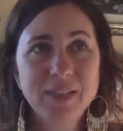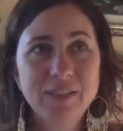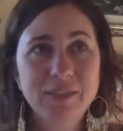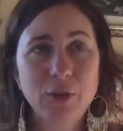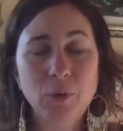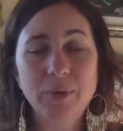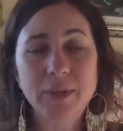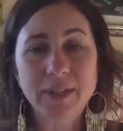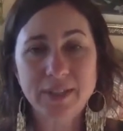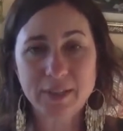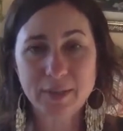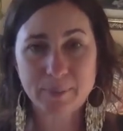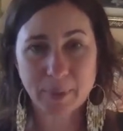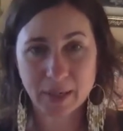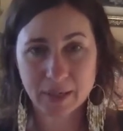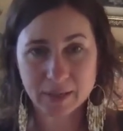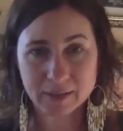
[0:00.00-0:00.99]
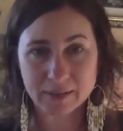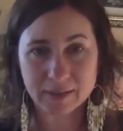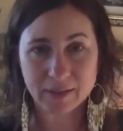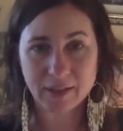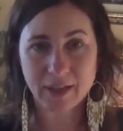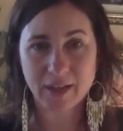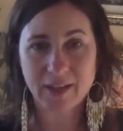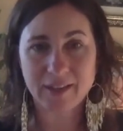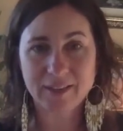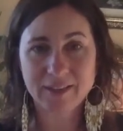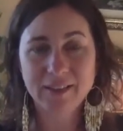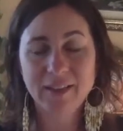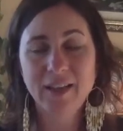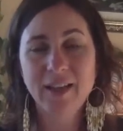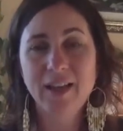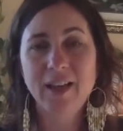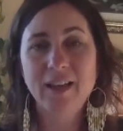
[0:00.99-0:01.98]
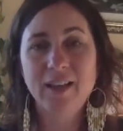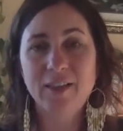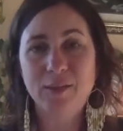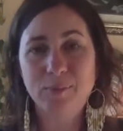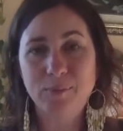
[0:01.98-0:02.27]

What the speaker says: expect that the